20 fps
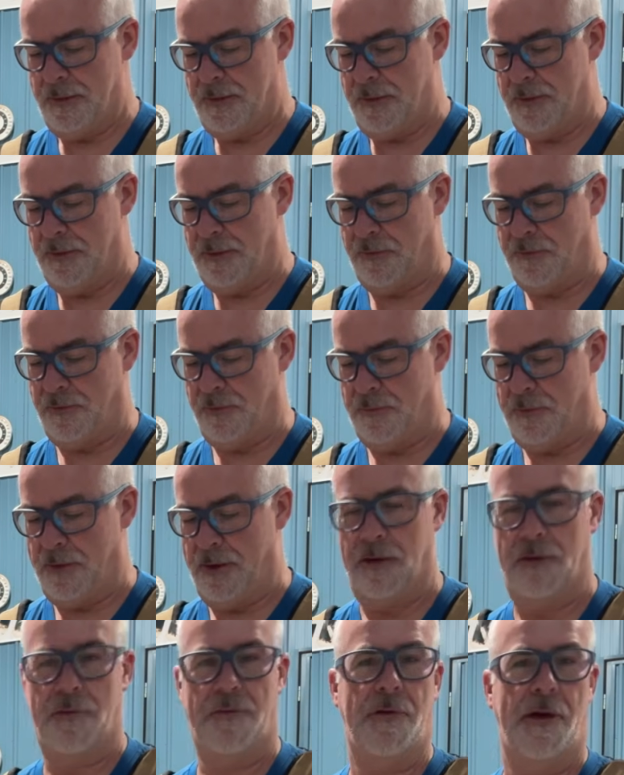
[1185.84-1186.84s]
a
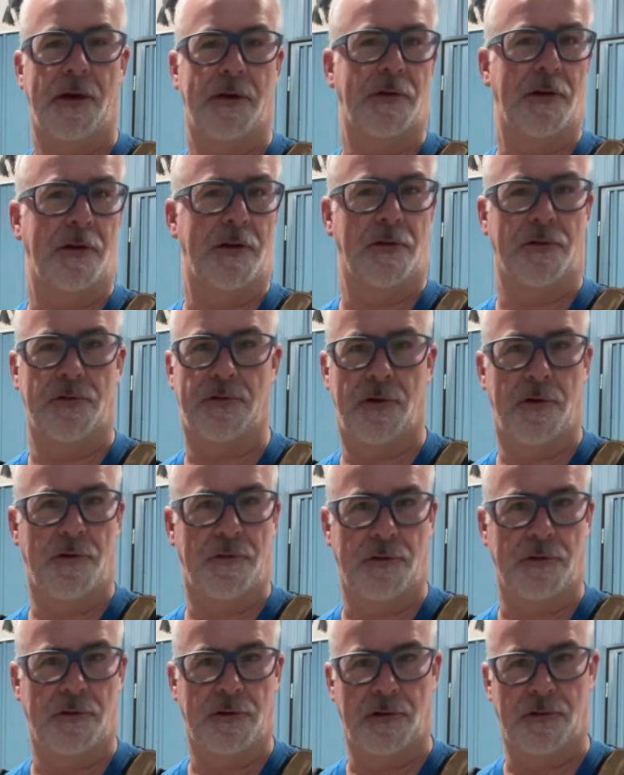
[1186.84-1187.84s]
detrimental effect on your
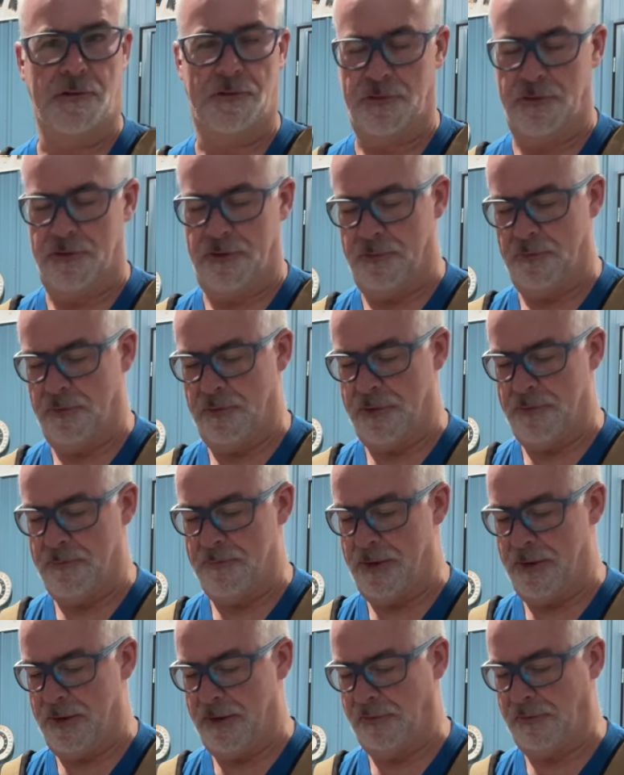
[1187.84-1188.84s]
surface. It'll show you where you
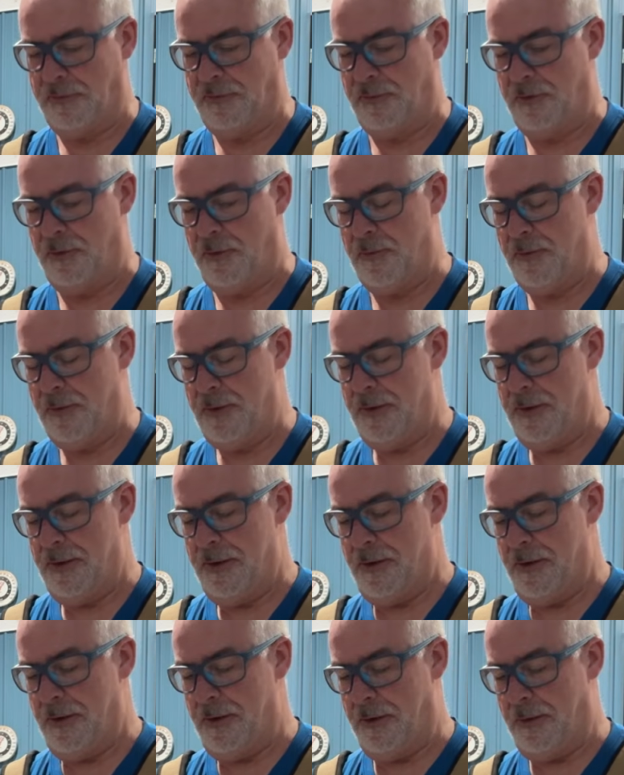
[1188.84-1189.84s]
missed. So
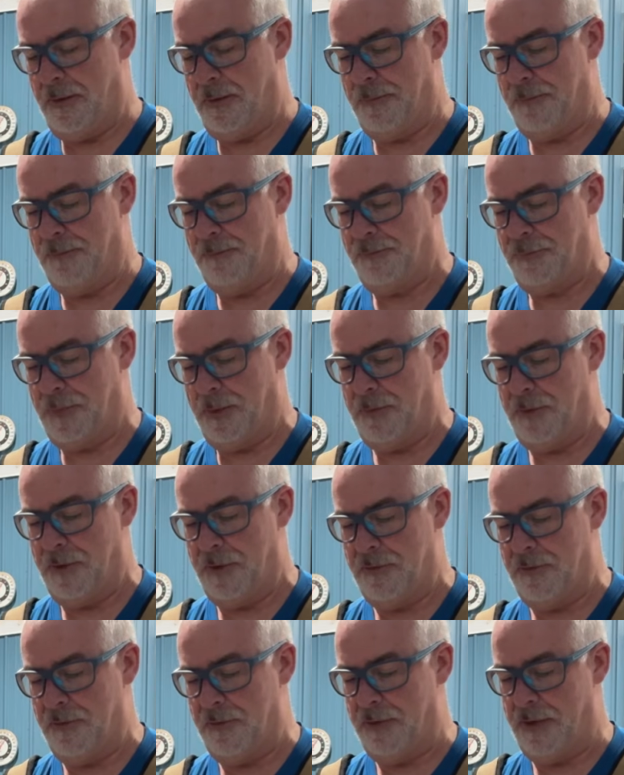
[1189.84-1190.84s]
I'm going
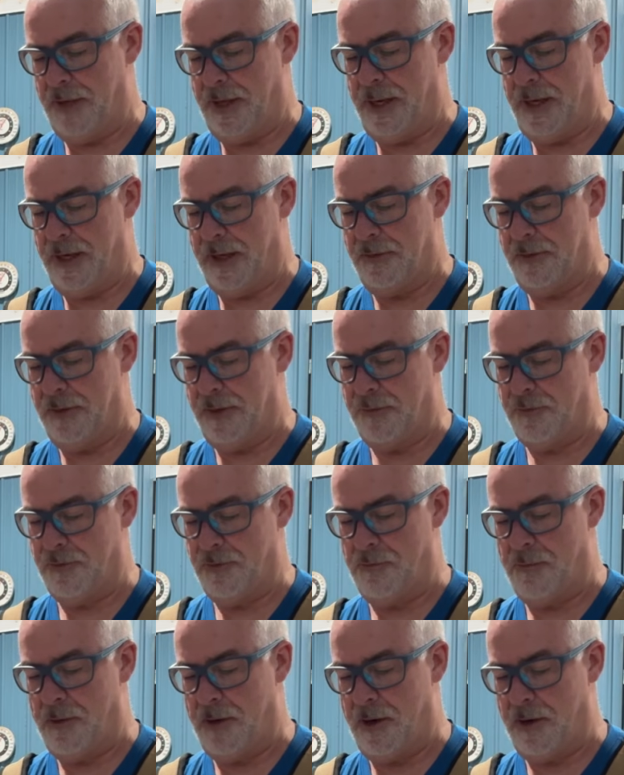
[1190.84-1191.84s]
to do that, and then
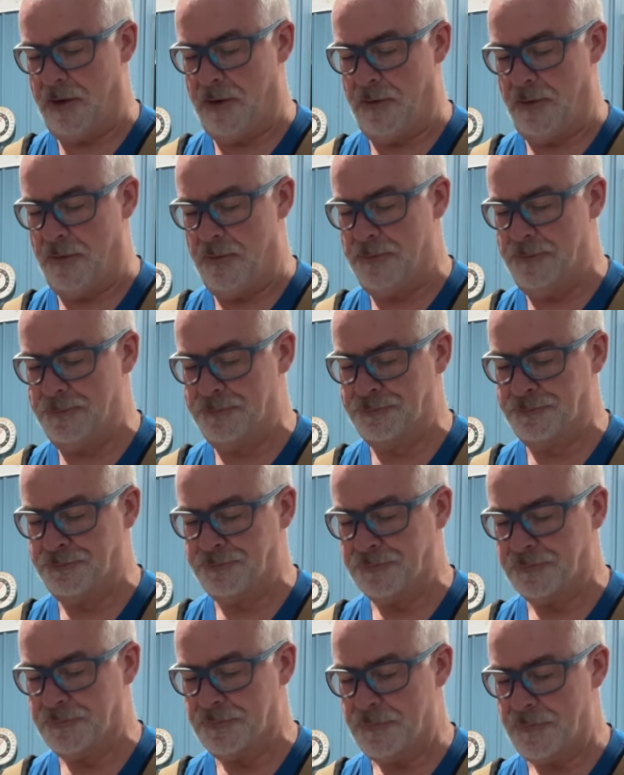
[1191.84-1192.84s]
tomorrow,
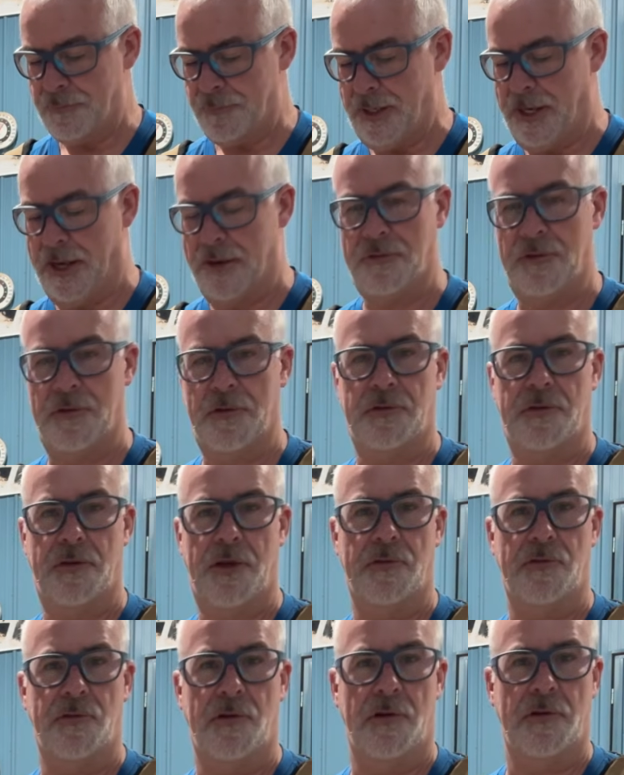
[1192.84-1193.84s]
after this
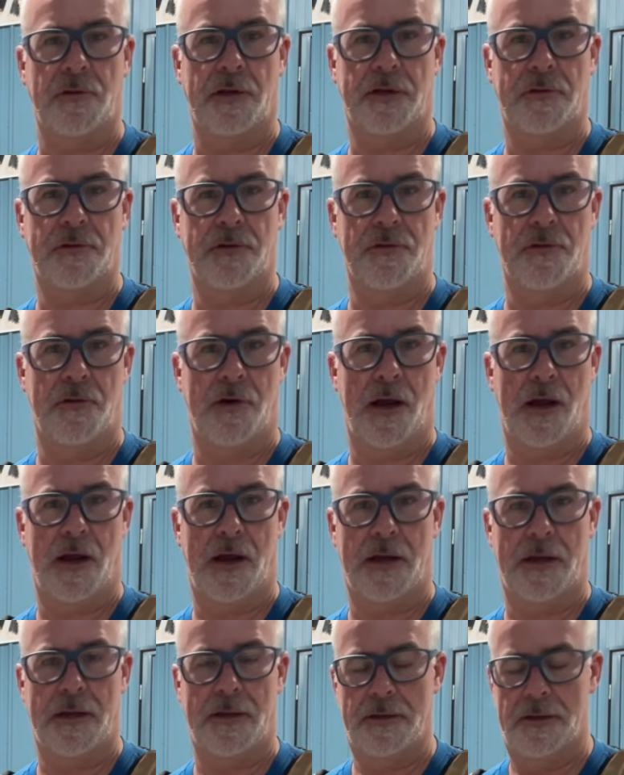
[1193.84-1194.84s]
has all night to dry,
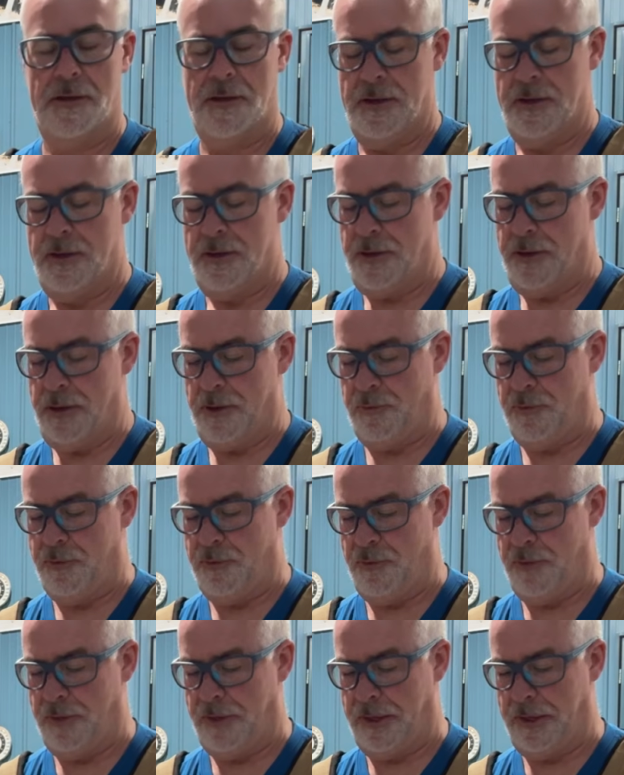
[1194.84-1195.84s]
I
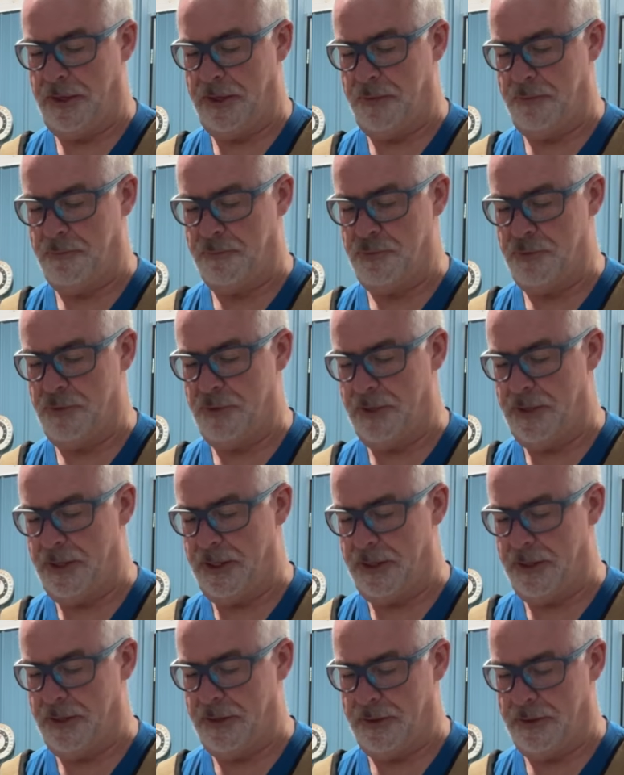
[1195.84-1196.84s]
will go ahead and put
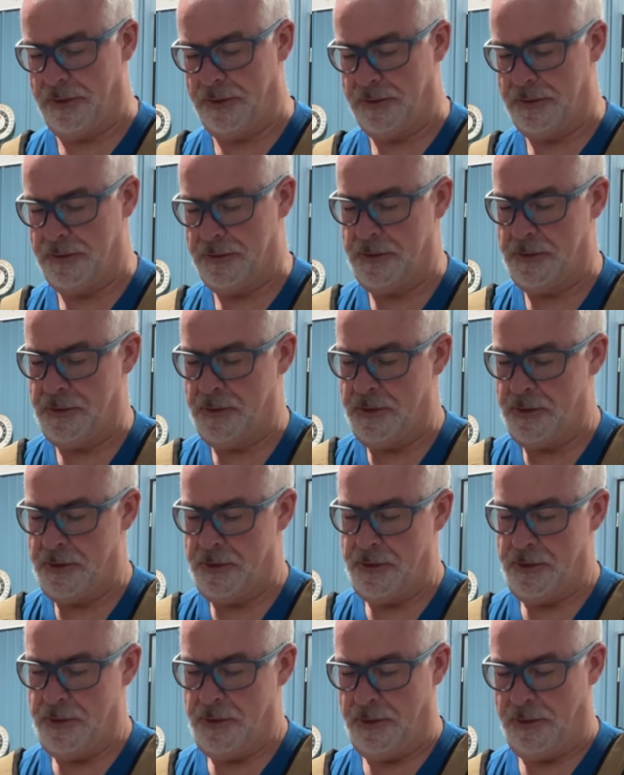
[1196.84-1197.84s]
a
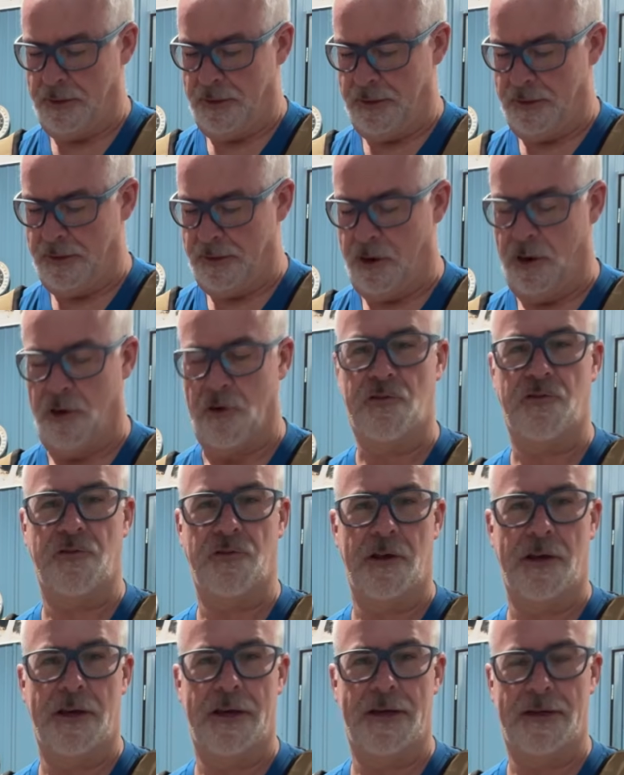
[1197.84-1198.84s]
harsh
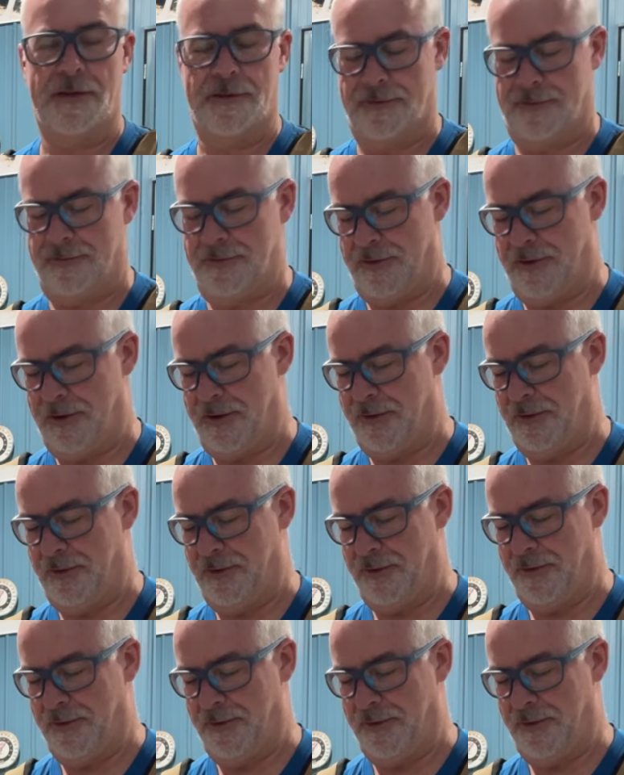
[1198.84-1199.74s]
light on the